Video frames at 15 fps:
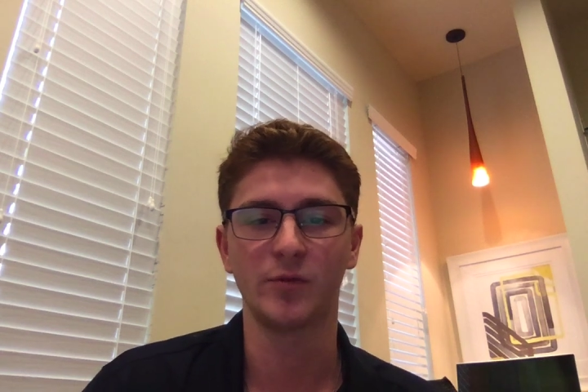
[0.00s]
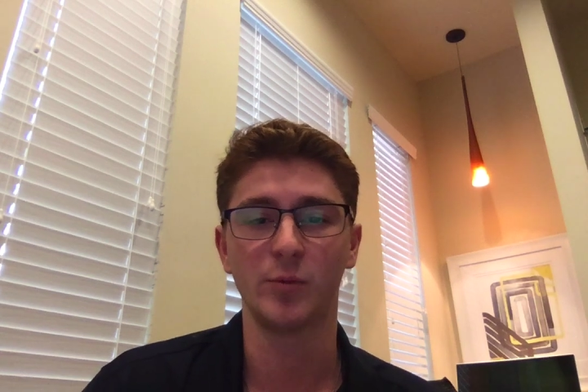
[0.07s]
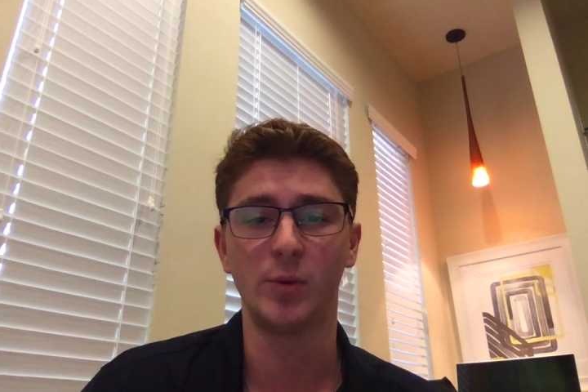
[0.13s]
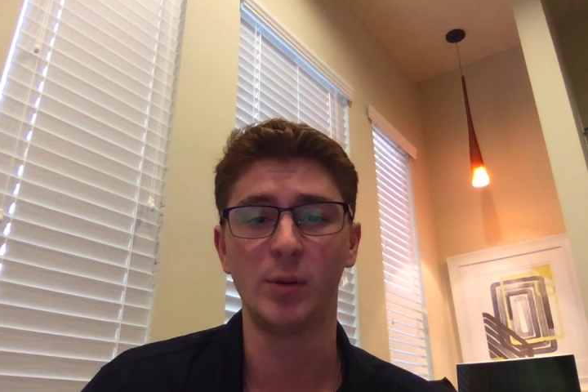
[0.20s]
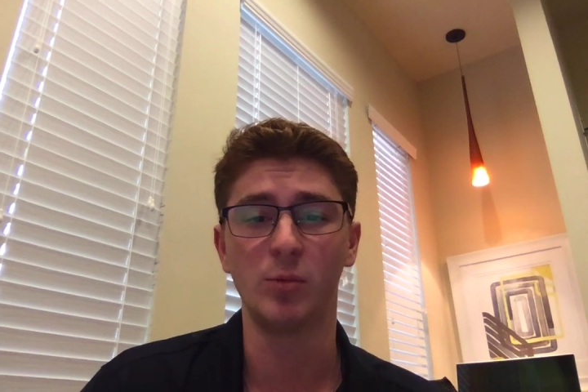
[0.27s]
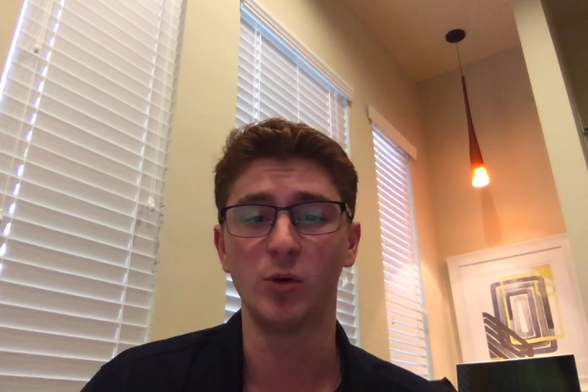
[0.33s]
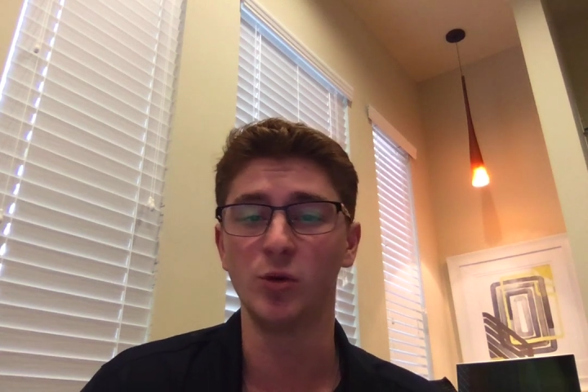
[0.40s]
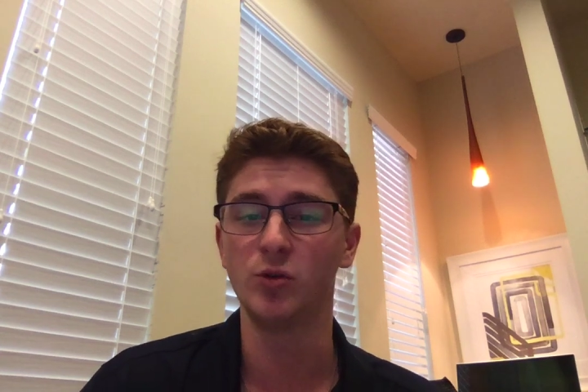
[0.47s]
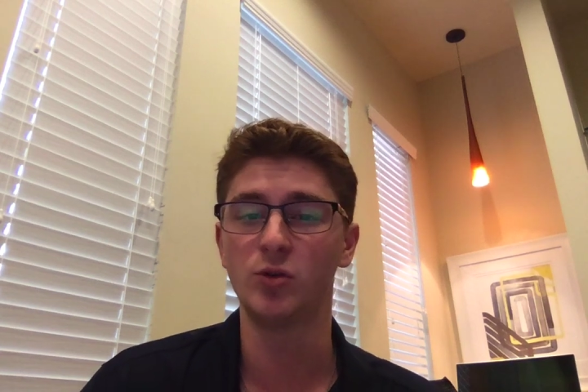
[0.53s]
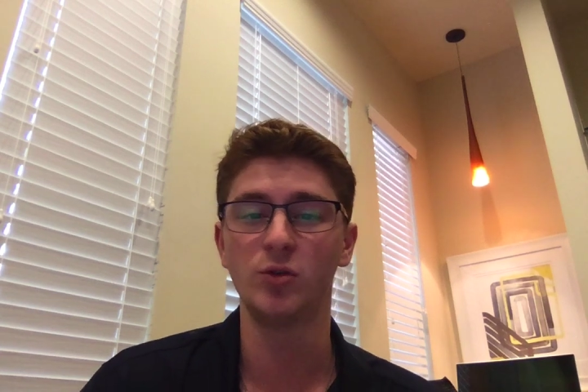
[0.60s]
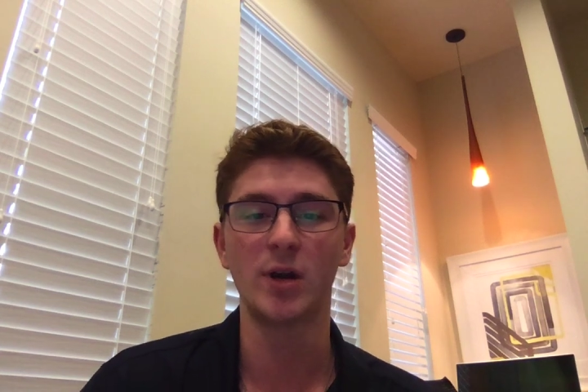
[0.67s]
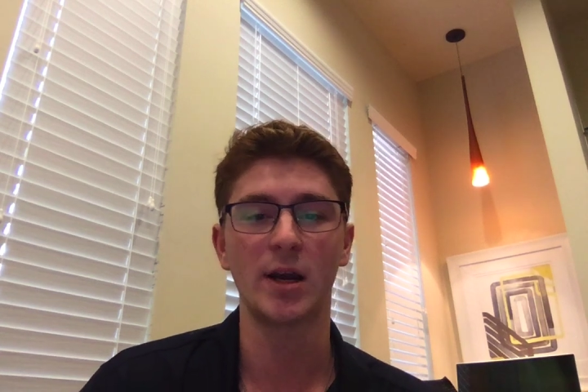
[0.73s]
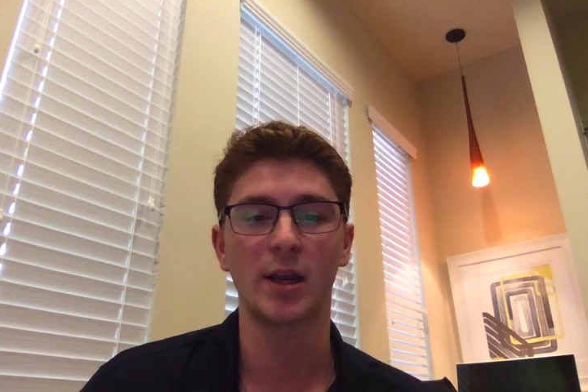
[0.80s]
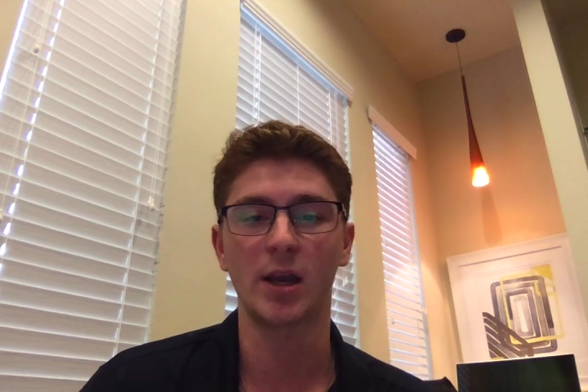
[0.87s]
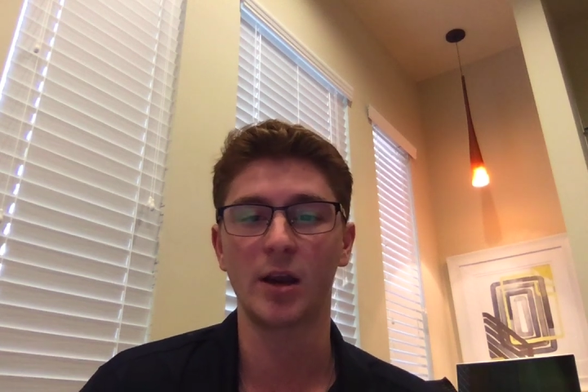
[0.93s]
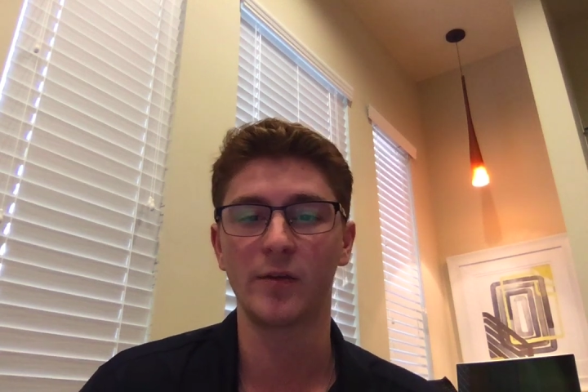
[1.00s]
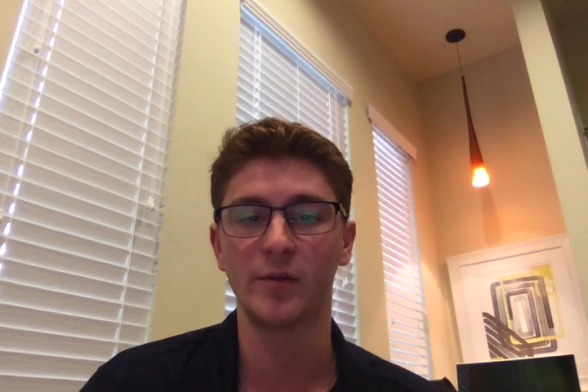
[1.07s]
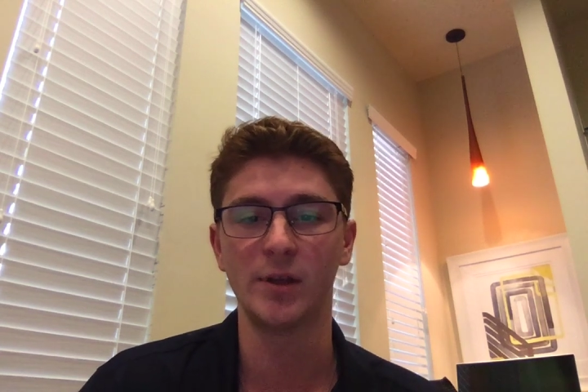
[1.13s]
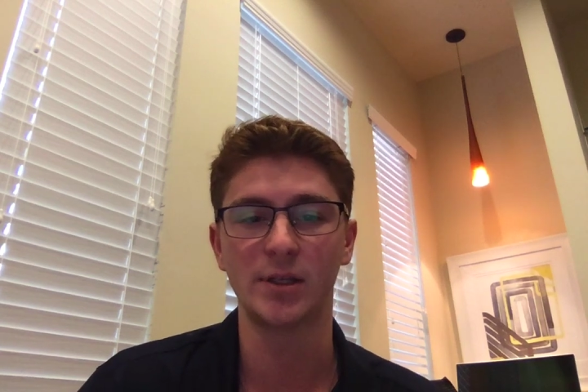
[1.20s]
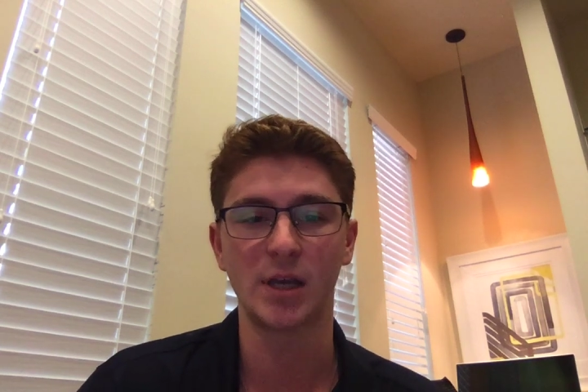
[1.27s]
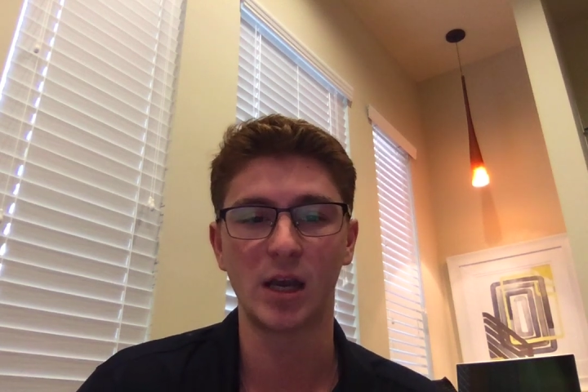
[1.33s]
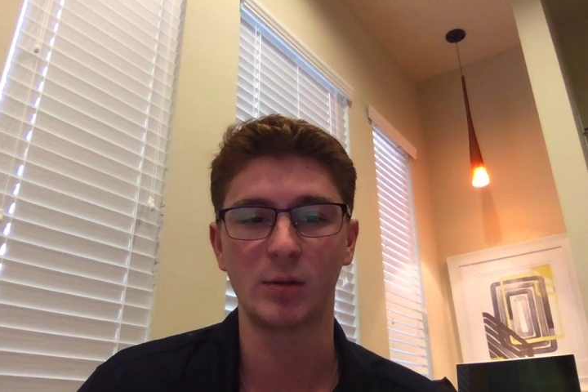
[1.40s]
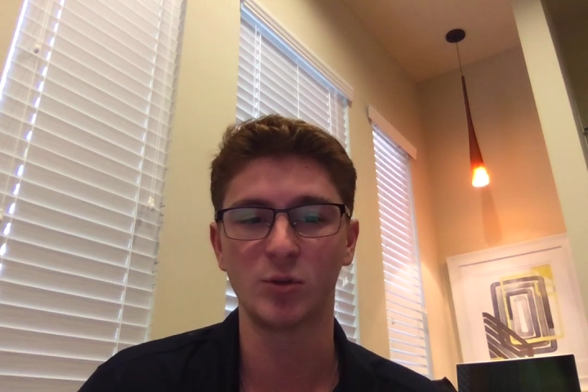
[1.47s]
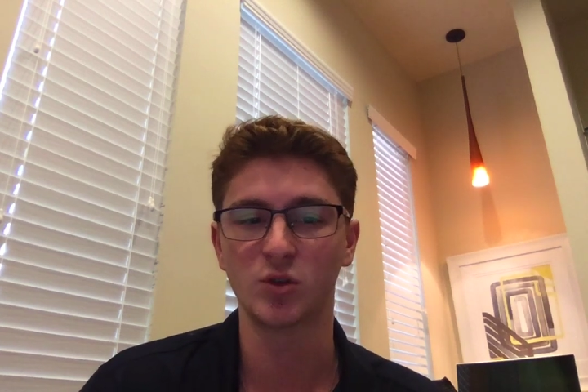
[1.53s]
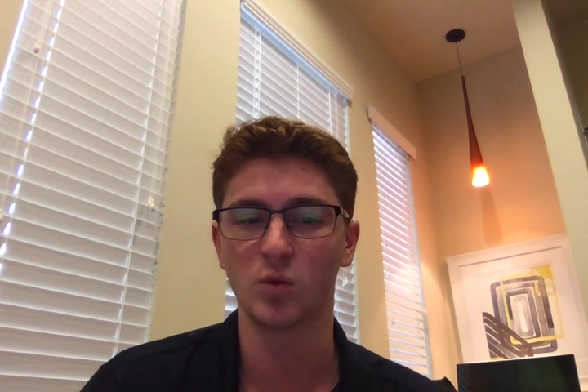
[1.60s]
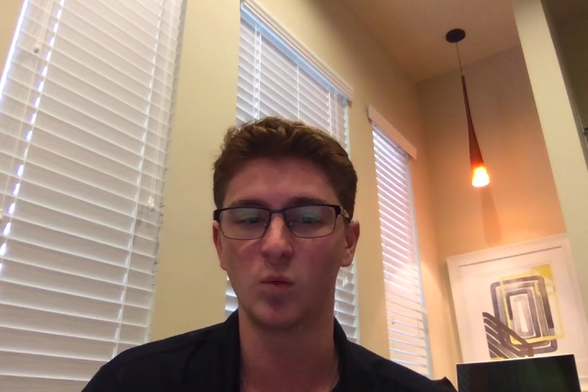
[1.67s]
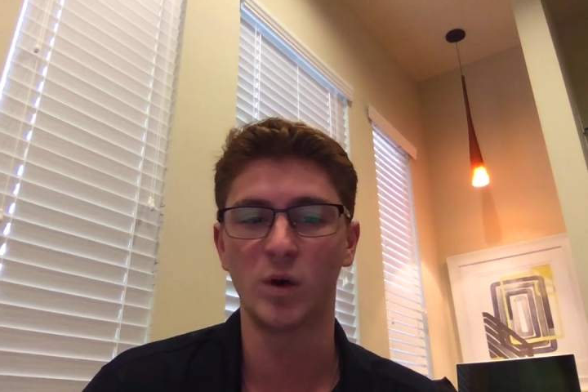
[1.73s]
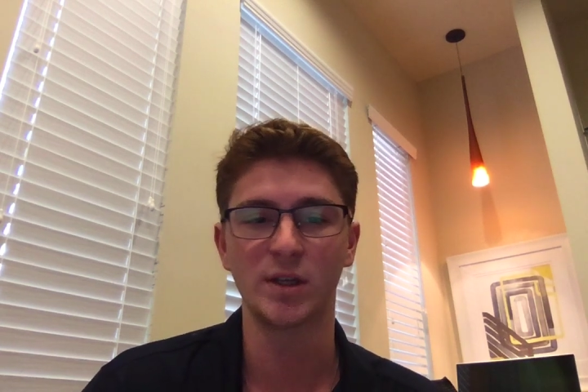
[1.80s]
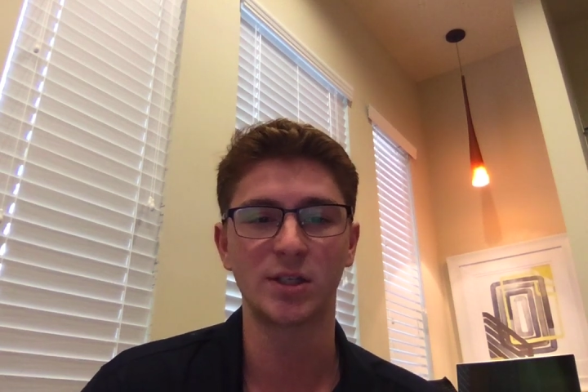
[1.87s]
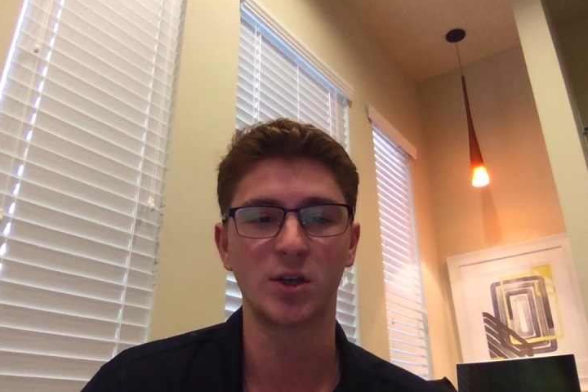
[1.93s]
people who do not care for these animals
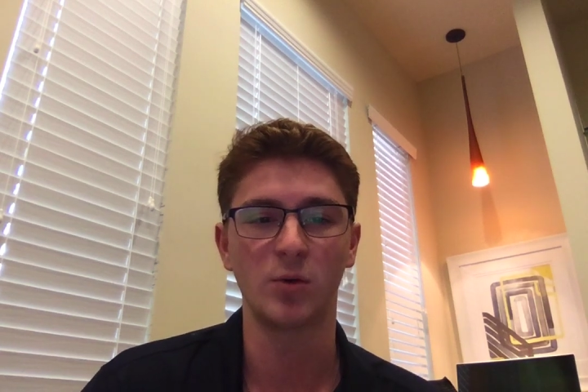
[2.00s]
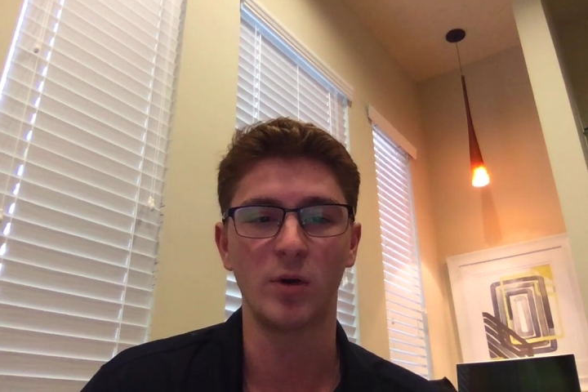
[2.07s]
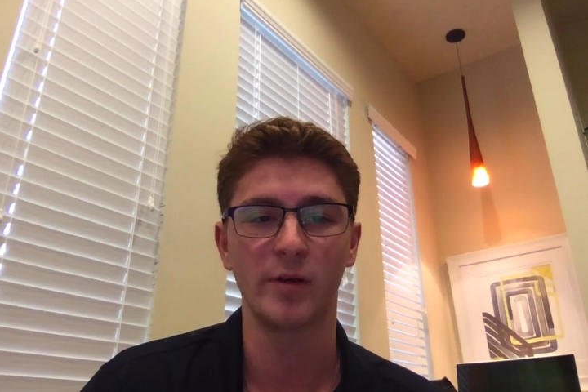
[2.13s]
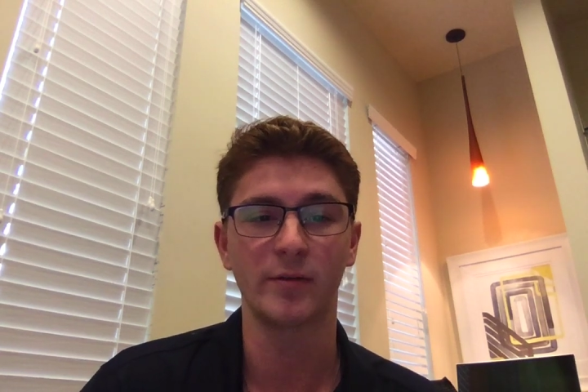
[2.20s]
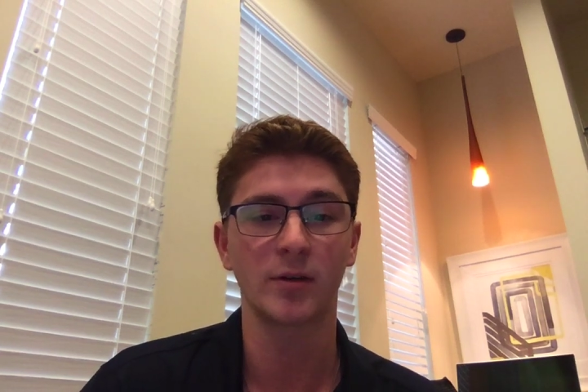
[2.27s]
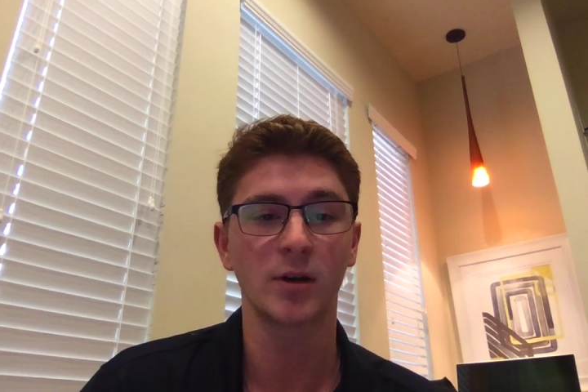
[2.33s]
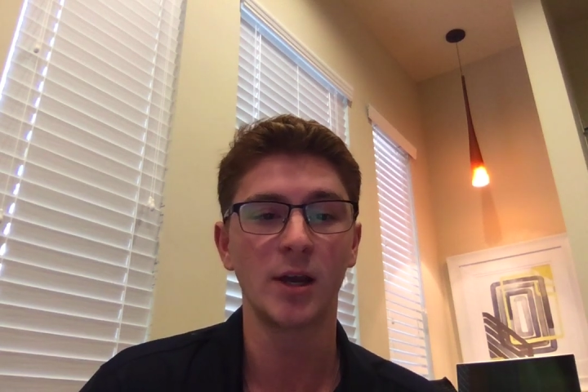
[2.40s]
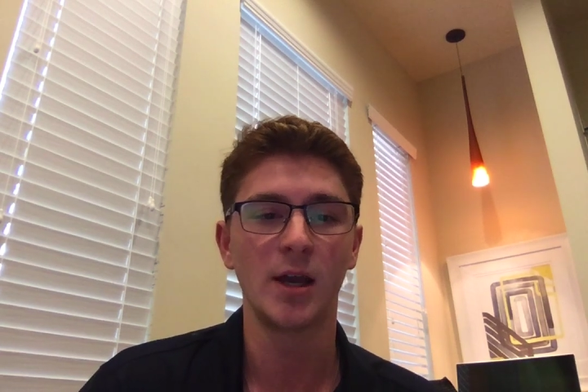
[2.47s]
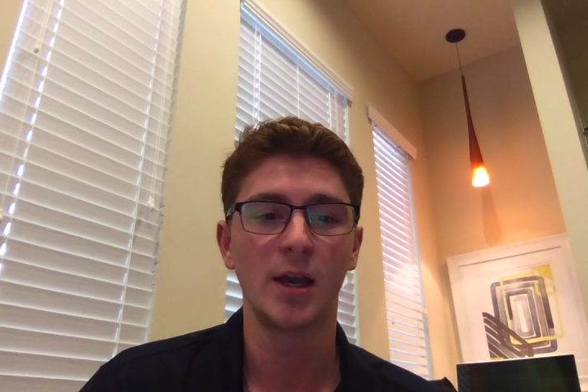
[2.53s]
whatsoever